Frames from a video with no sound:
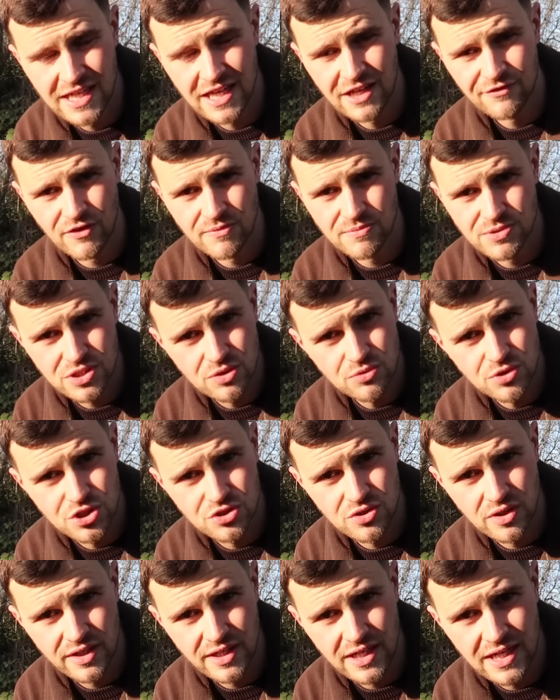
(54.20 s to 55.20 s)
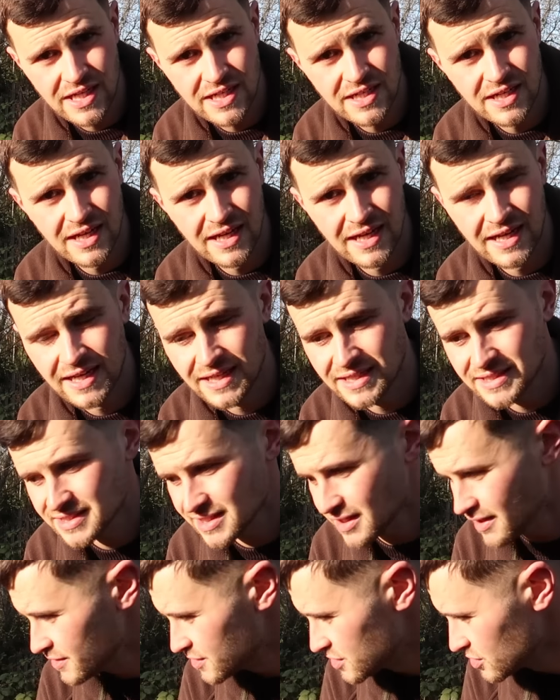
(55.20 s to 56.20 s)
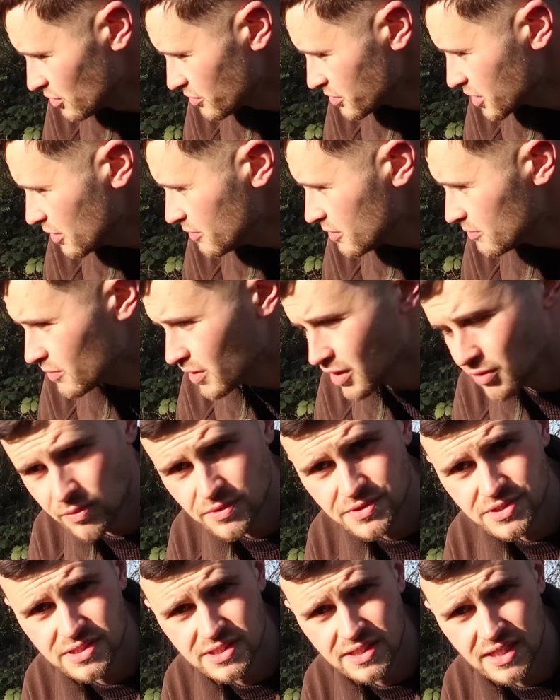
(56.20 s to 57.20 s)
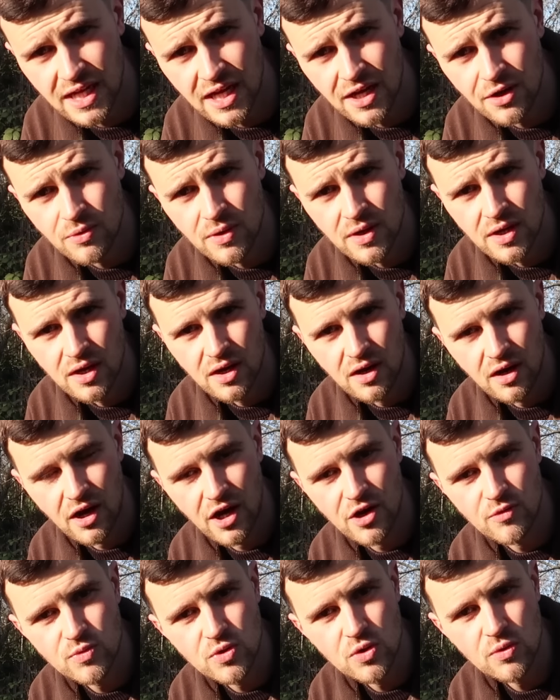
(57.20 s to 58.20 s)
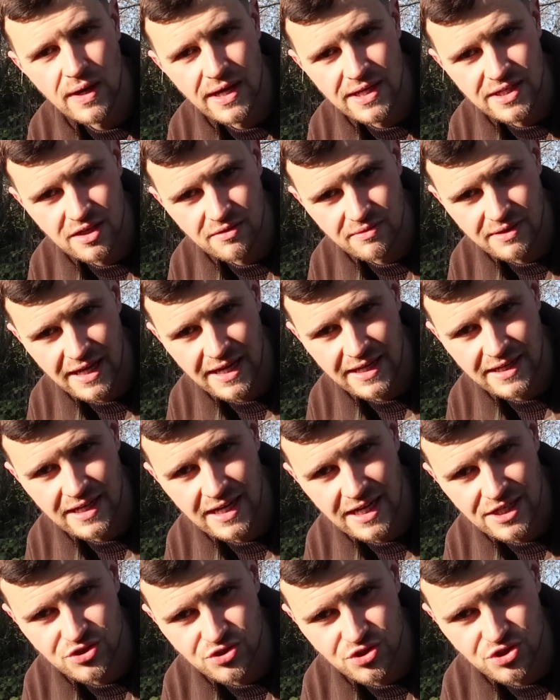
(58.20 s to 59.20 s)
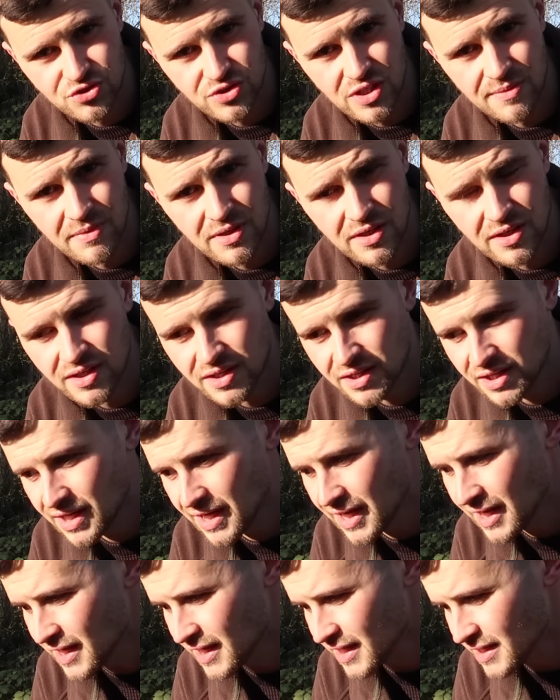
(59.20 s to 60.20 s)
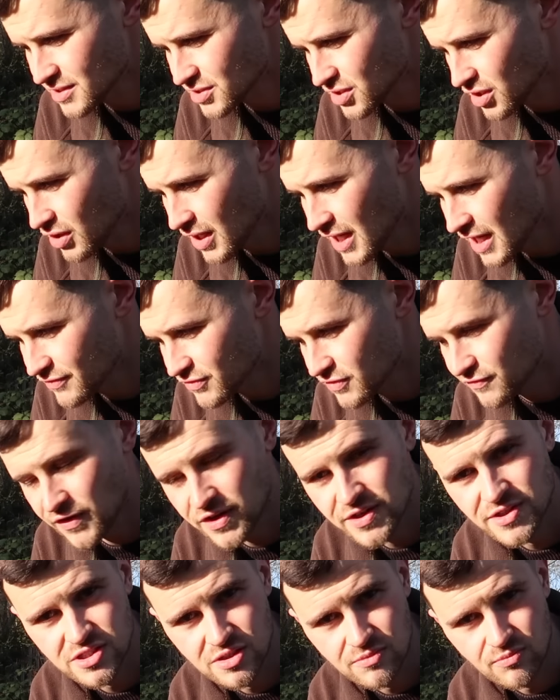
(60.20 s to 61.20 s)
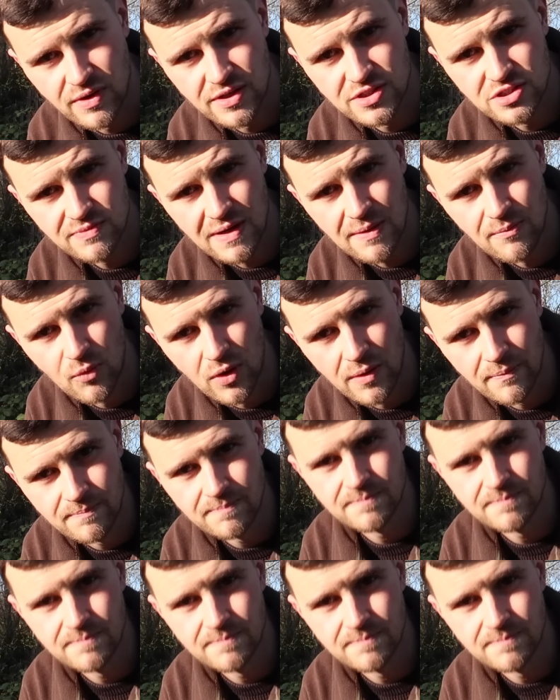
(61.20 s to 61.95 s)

if I'm still struggling and it's not going where I want it to go, I will end up getting an electric trimmer and I'll have to find somewhere to rent one.